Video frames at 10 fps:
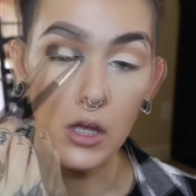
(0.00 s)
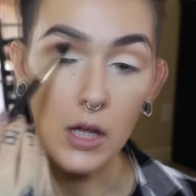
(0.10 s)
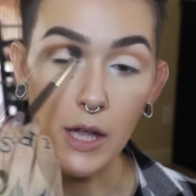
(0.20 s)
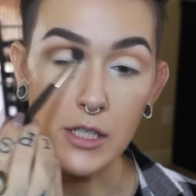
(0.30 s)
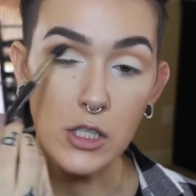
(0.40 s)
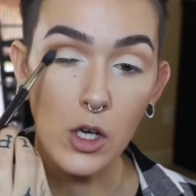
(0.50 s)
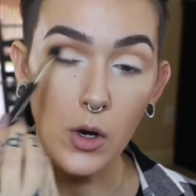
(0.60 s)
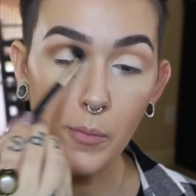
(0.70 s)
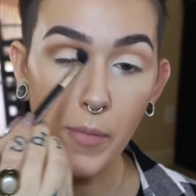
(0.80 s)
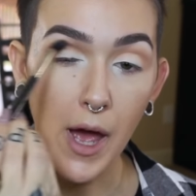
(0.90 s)
I like to
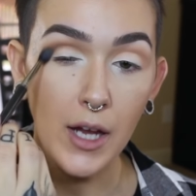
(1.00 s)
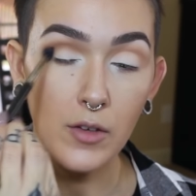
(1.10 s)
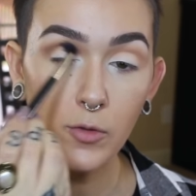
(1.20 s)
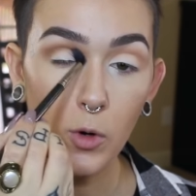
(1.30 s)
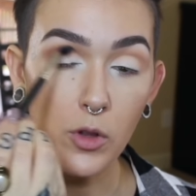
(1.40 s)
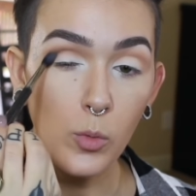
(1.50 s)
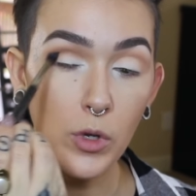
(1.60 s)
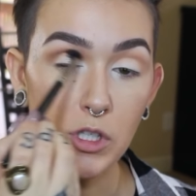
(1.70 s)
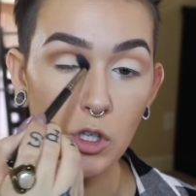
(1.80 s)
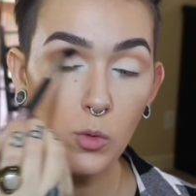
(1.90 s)
go in back and forth
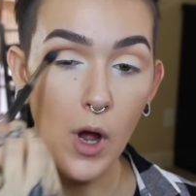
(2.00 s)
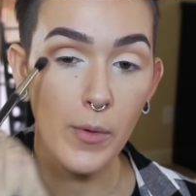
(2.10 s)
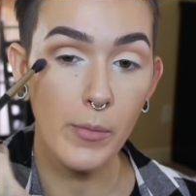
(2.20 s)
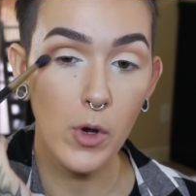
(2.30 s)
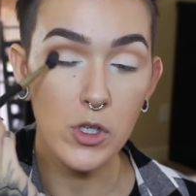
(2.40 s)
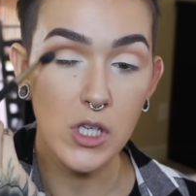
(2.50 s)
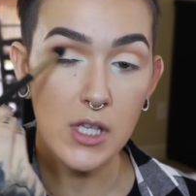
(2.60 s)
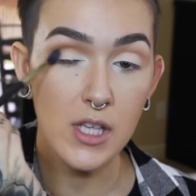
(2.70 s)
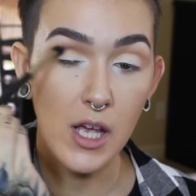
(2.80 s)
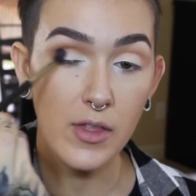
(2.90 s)
windshield wiper
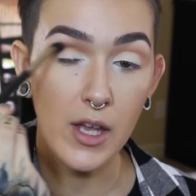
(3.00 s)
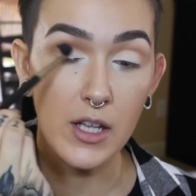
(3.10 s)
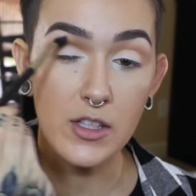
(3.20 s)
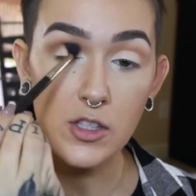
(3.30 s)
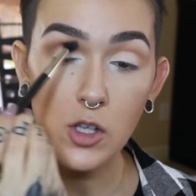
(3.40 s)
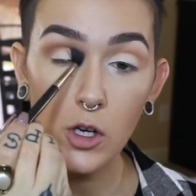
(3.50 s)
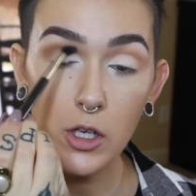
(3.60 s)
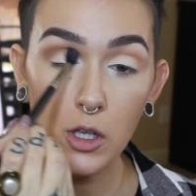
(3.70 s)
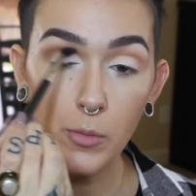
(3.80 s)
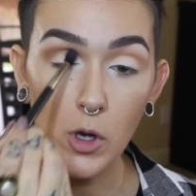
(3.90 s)
motions, and then in
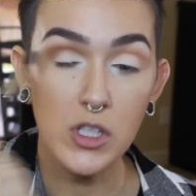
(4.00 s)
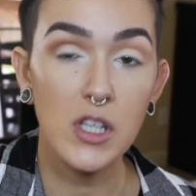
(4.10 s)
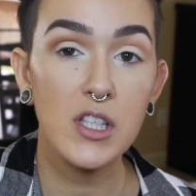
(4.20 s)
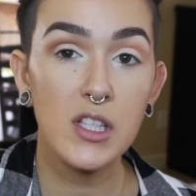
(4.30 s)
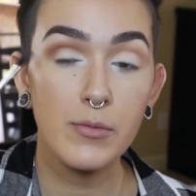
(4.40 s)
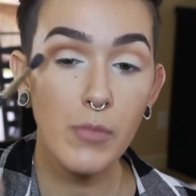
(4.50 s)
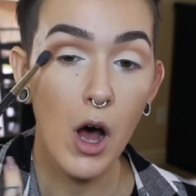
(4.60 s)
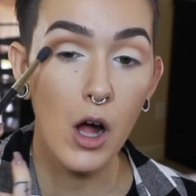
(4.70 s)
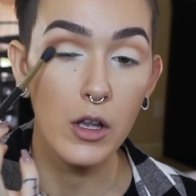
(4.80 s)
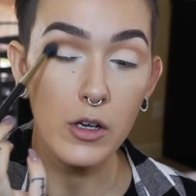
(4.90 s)
circular motions,
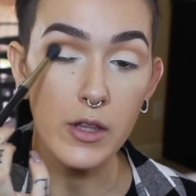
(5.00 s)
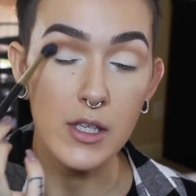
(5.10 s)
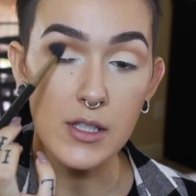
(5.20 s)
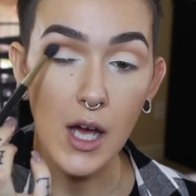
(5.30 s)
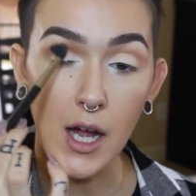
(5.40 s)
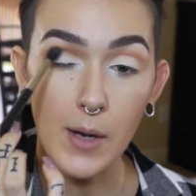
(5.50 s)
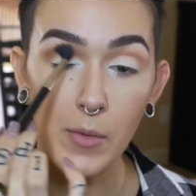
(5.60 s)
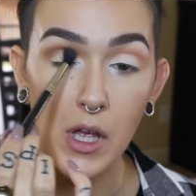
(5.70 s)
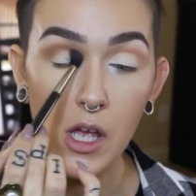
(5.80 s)
smaller this time,